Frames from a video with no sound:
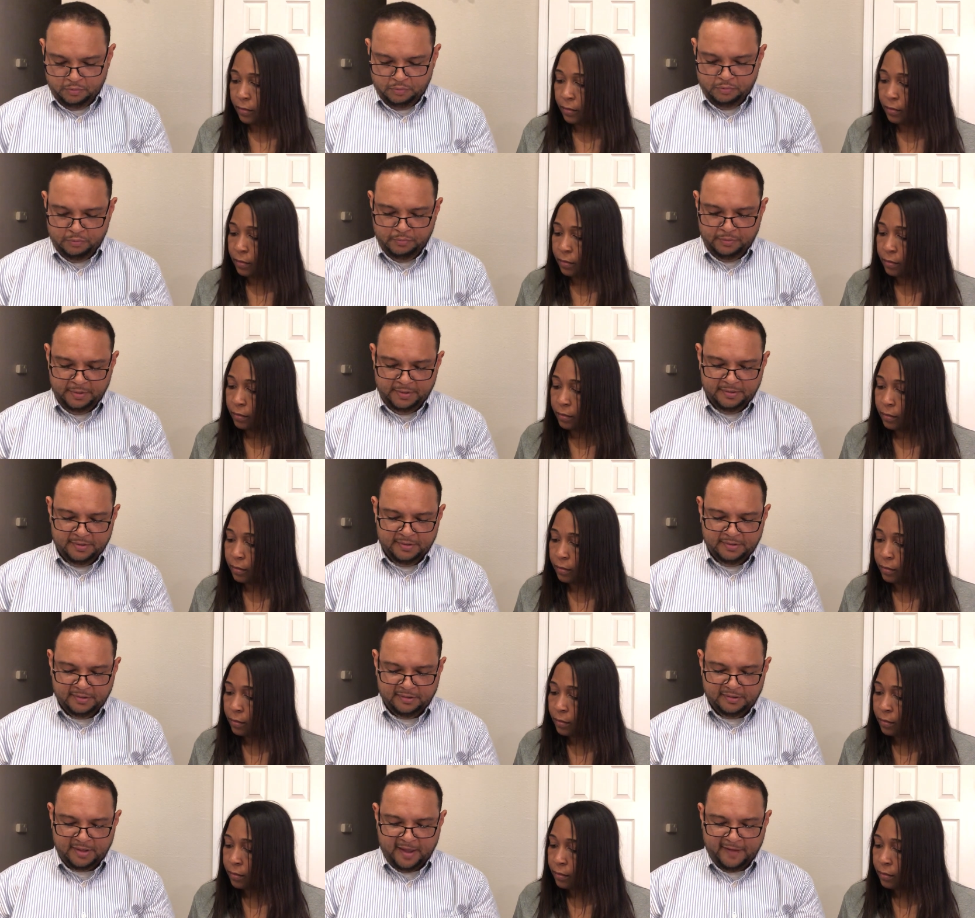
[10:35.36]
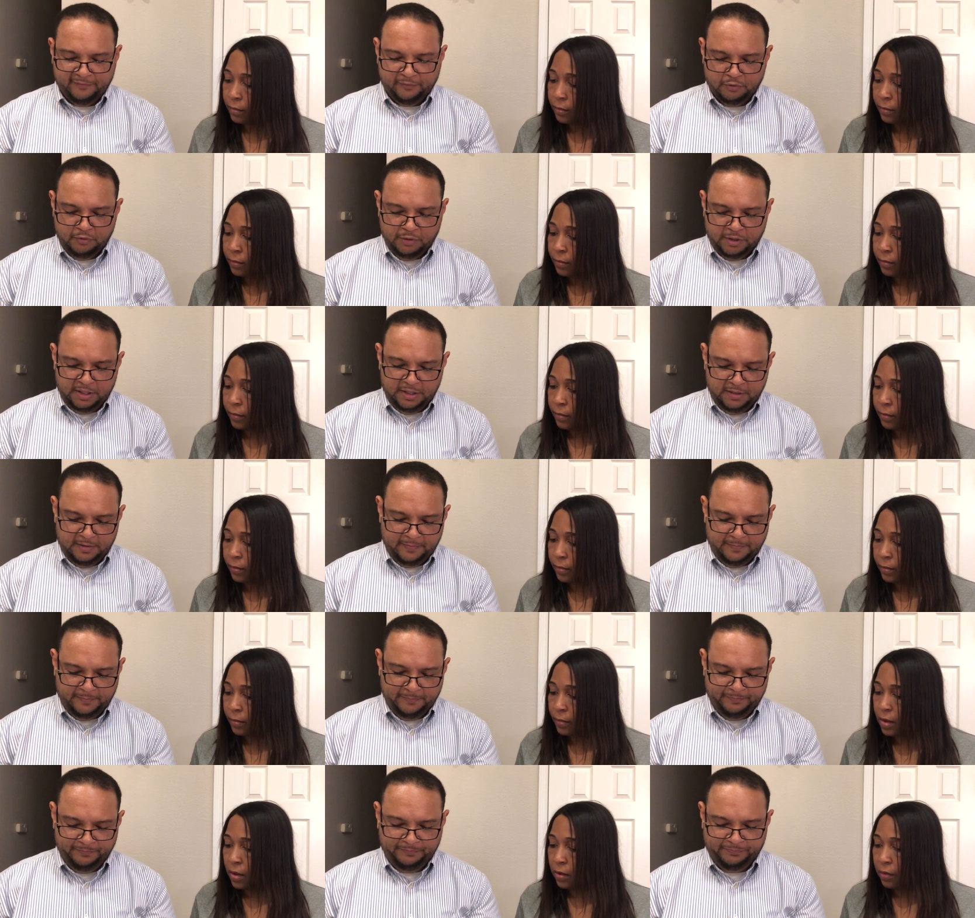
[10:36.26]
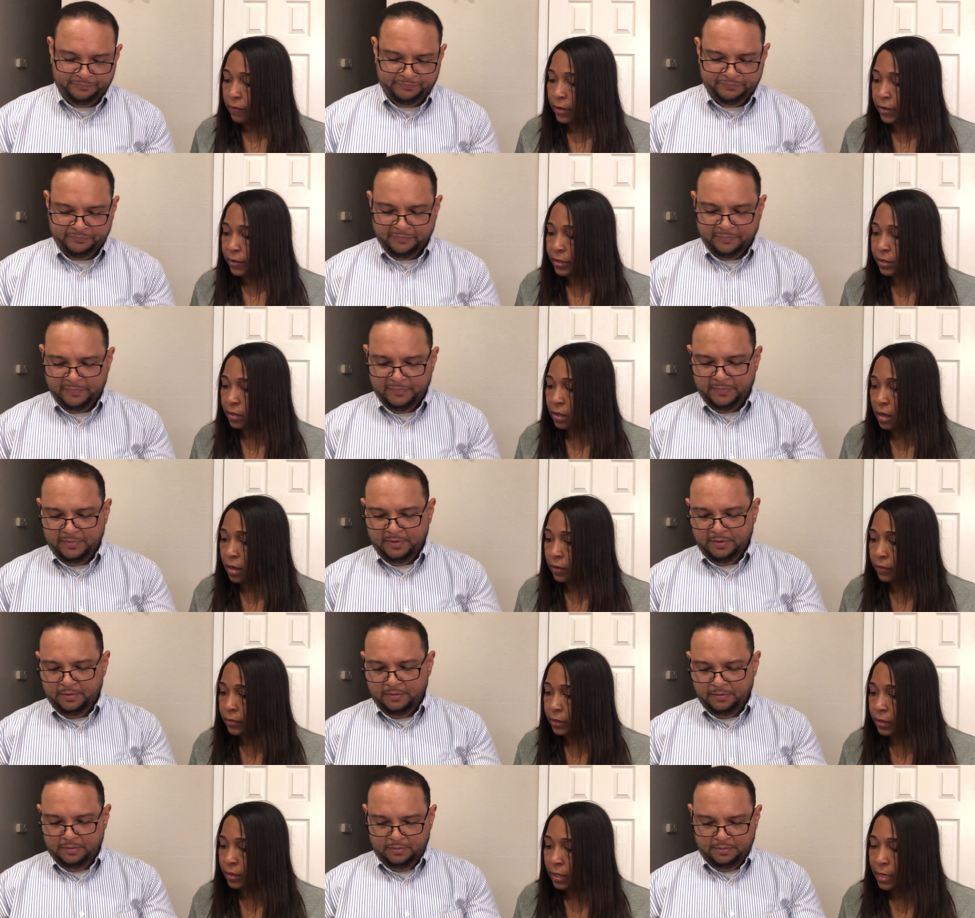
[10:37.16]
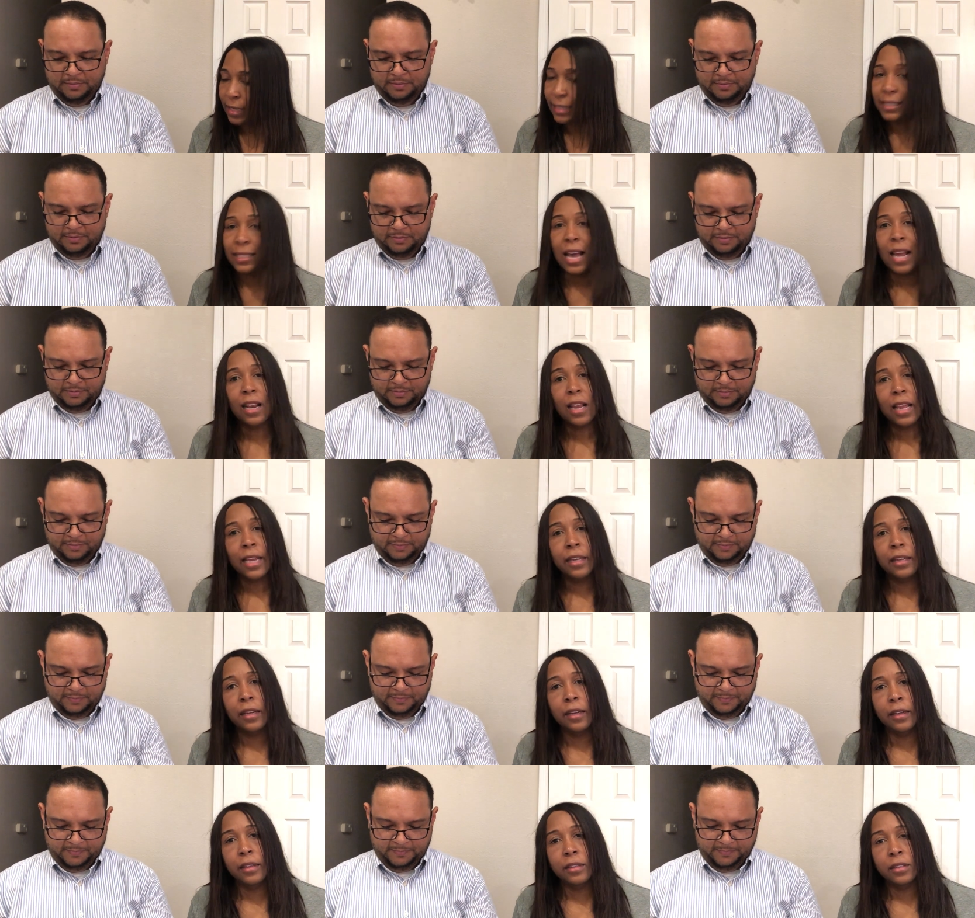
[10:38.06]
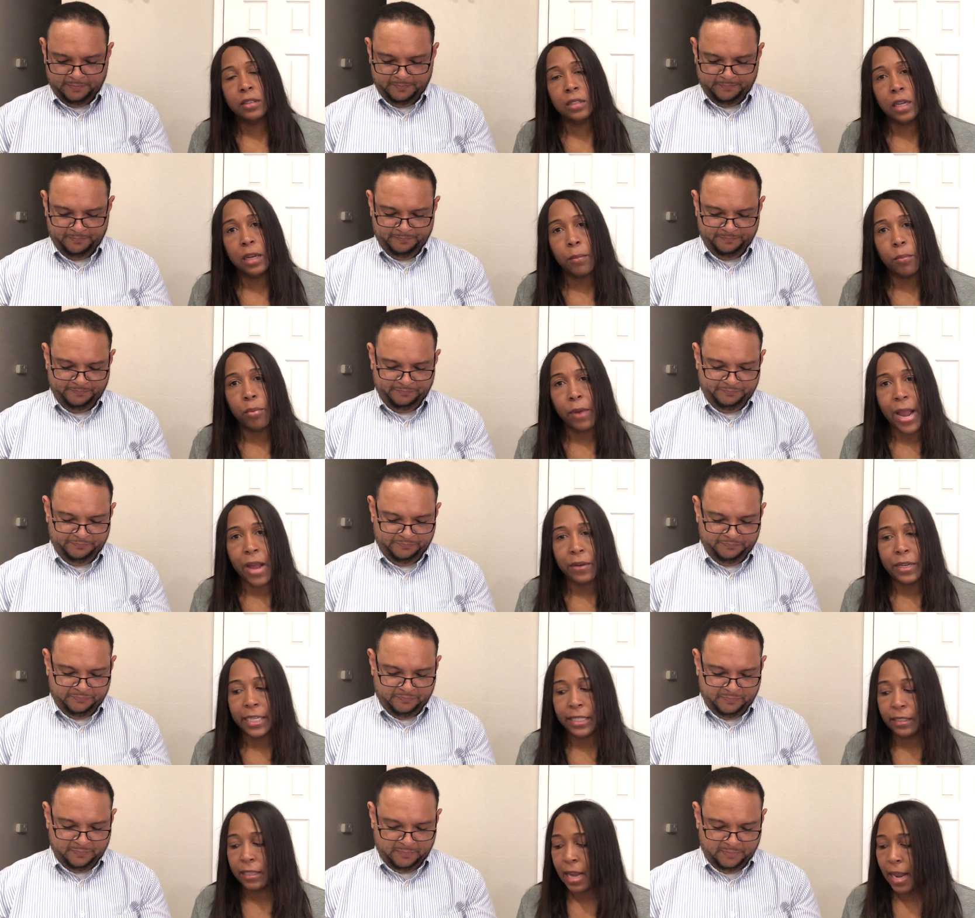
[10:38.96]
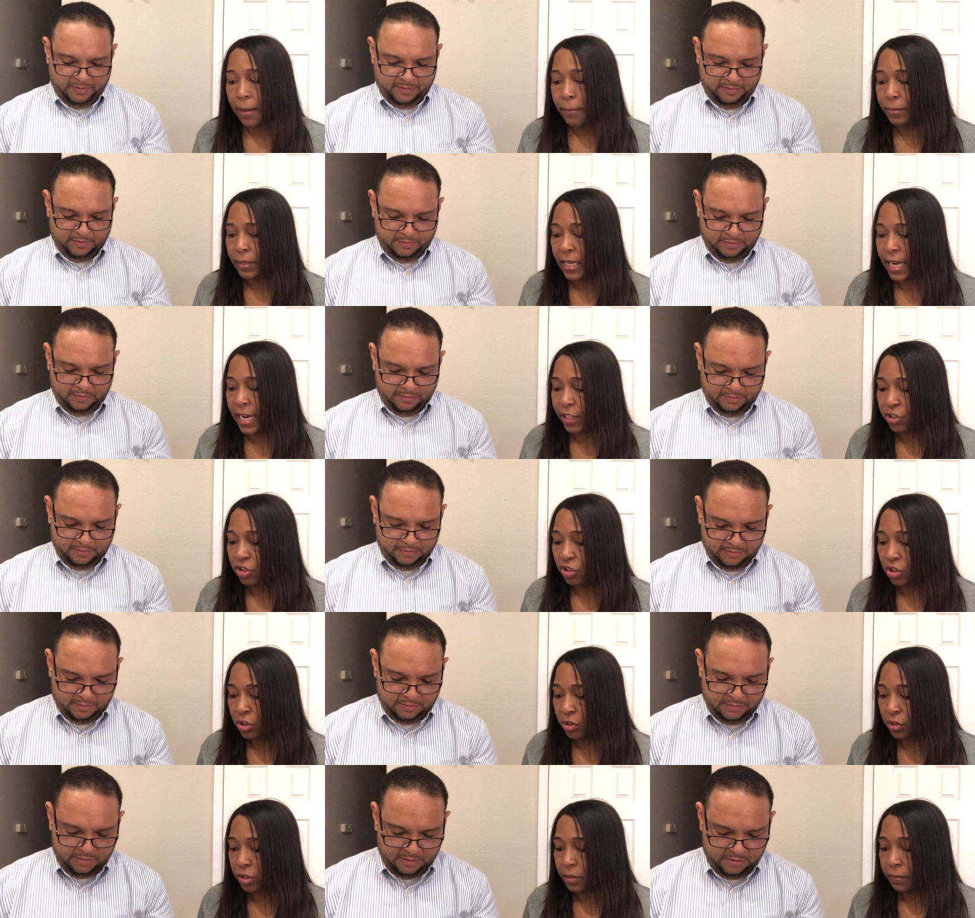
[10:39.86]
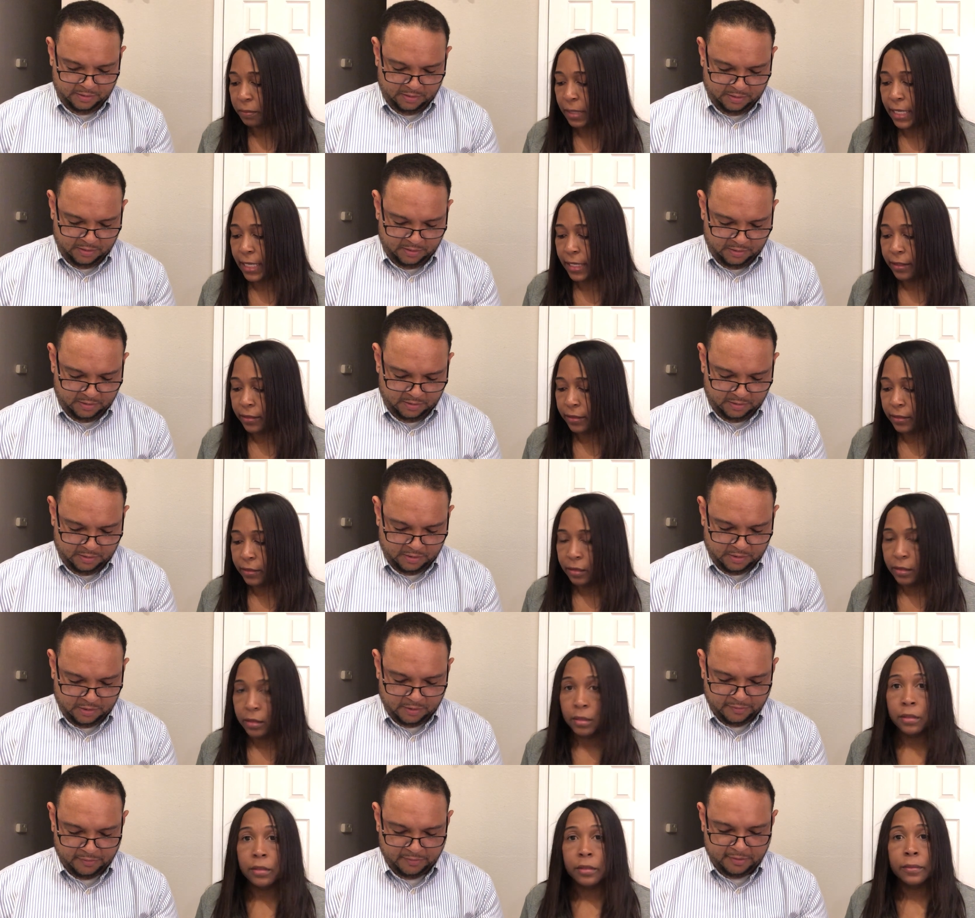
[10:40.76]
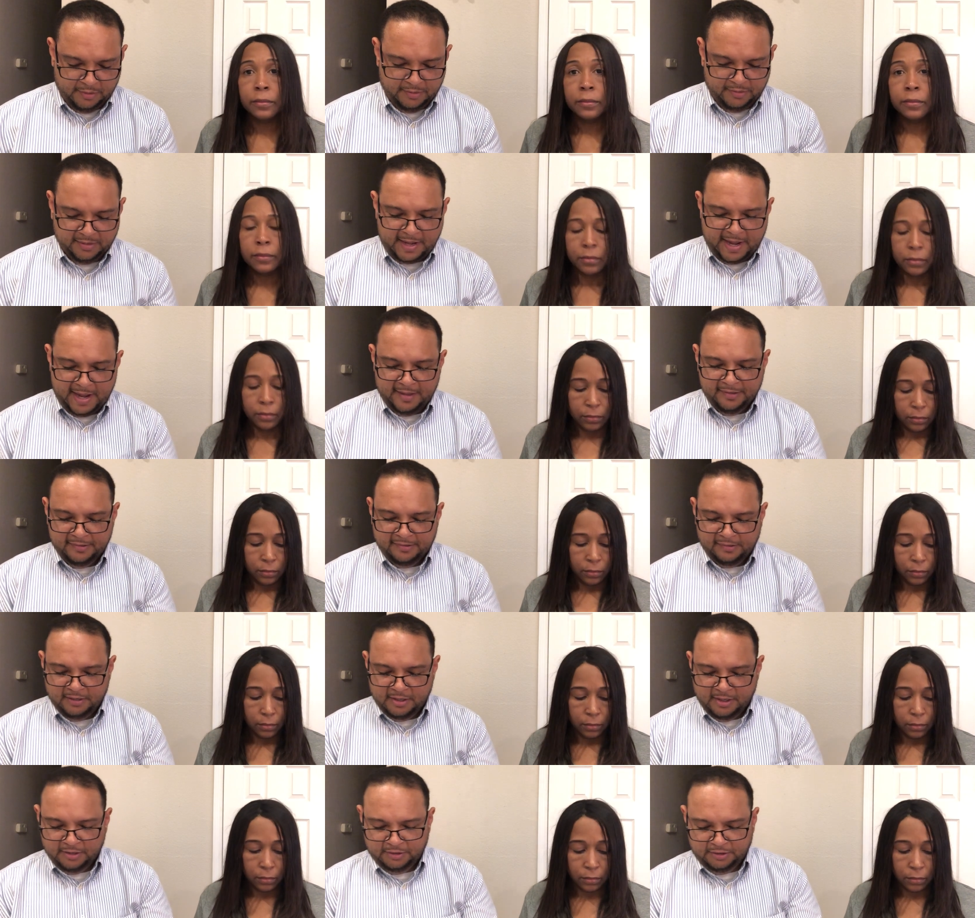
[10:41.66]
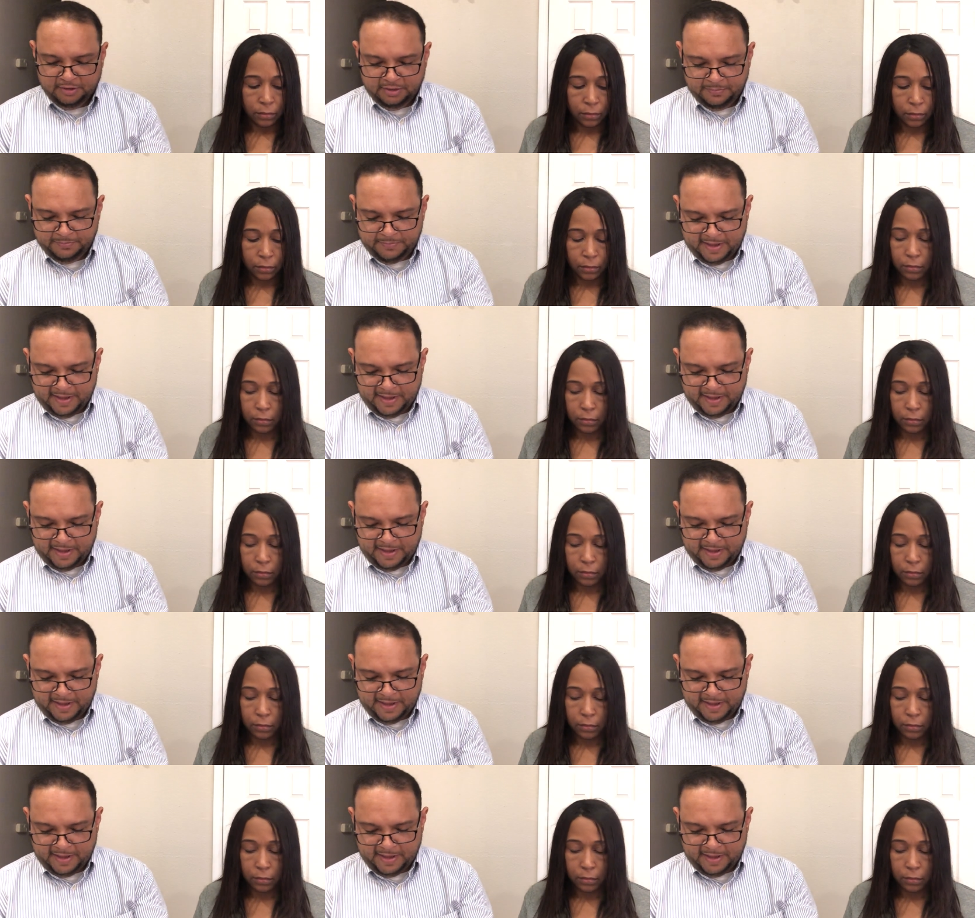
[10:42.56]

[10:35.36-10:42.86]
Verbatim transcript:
Speaker 1: Ooh, this is a soft cookie.
Speaker 2: Oh, very soft. It's kind of like a, looks like a brownie type texture to me.
Speaker 1: Oh, so it's kind of stuck to the